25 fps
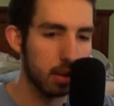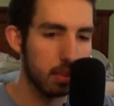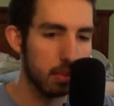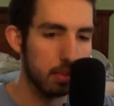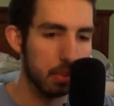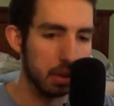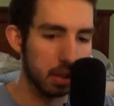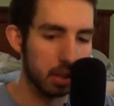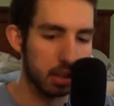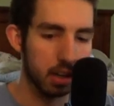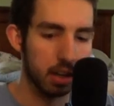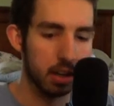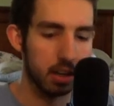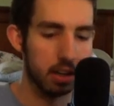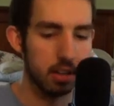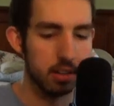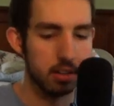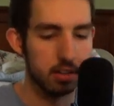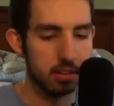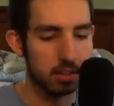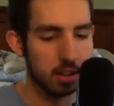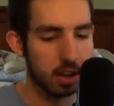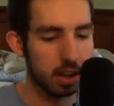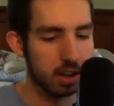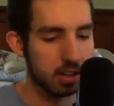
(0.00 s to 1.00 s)

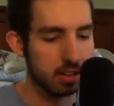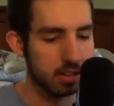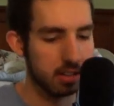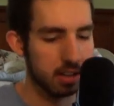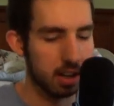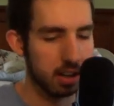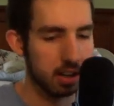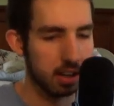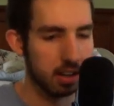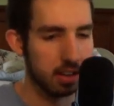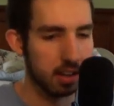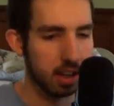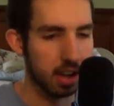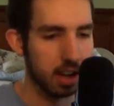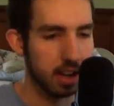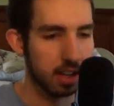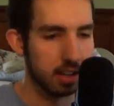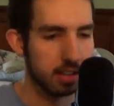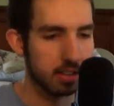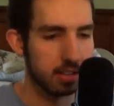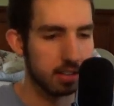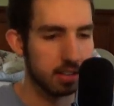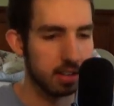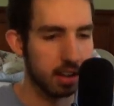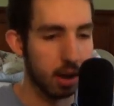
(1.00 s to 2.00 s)
because I decided
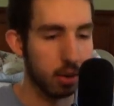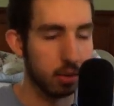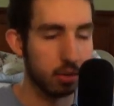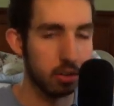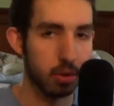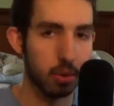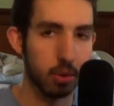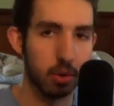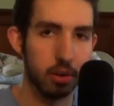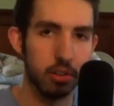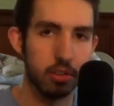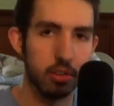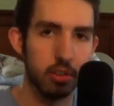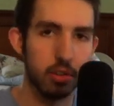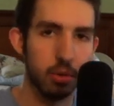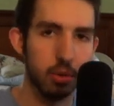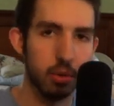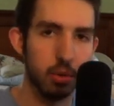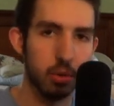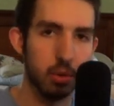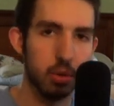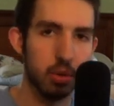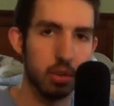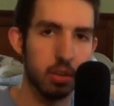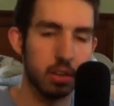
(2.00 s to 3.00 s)
that I was going
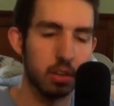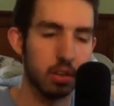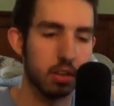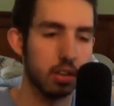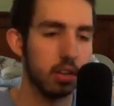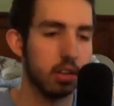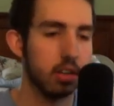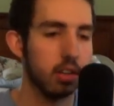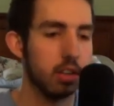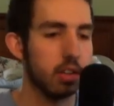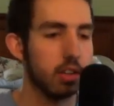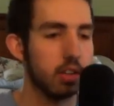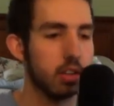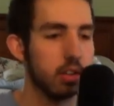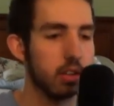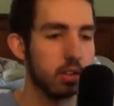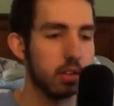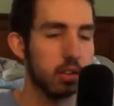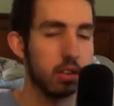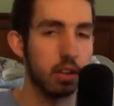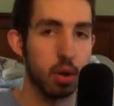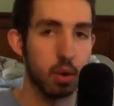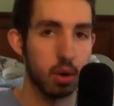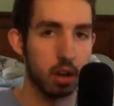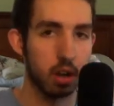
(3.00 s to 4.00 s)
to go